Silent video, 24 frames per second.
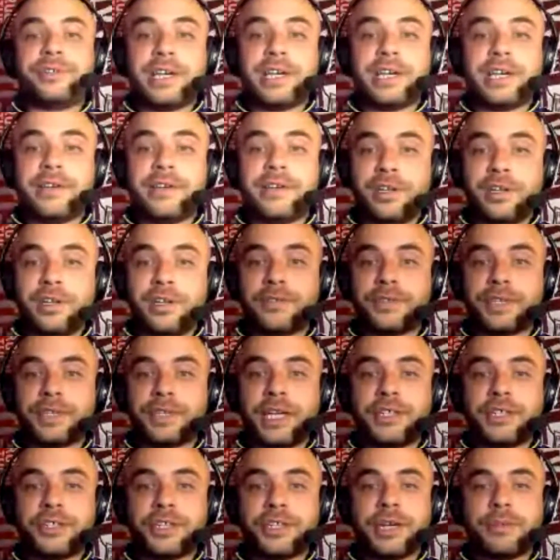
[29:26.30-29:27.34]
on, you have a lot of
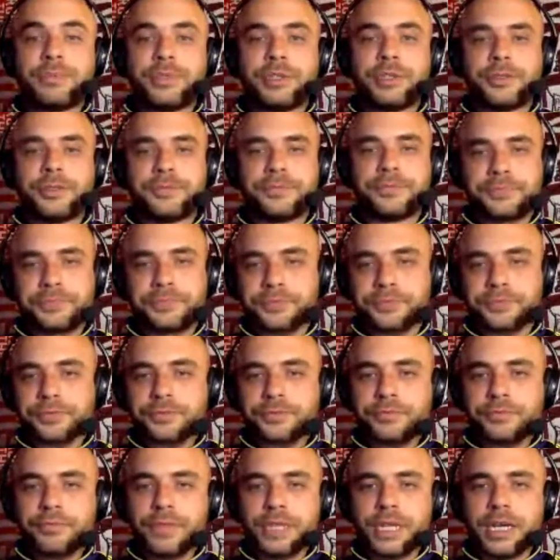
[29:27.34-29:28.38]
catching up to do.
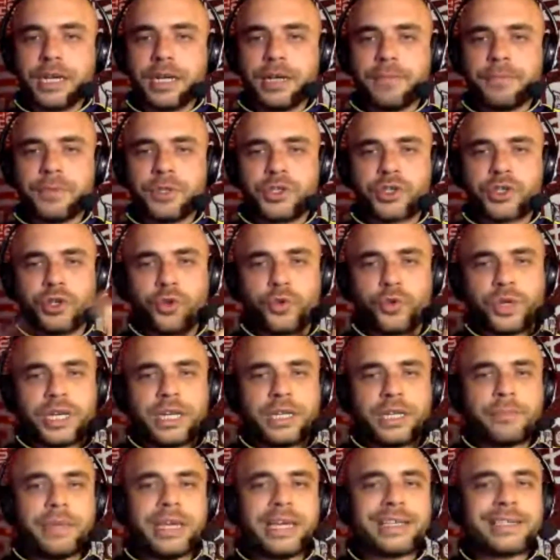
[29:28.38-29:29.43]
So
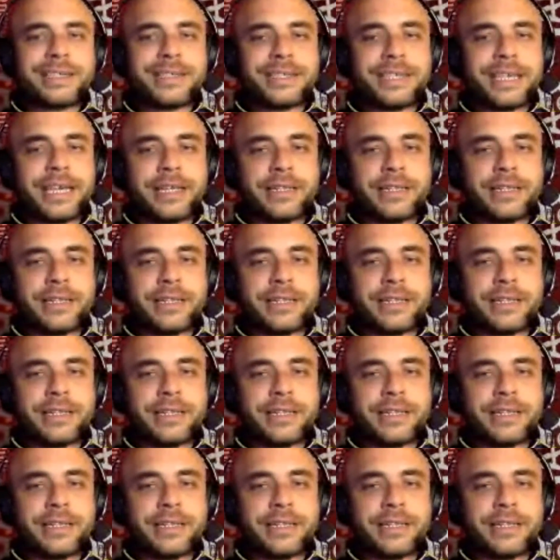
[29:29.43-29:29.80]
it makes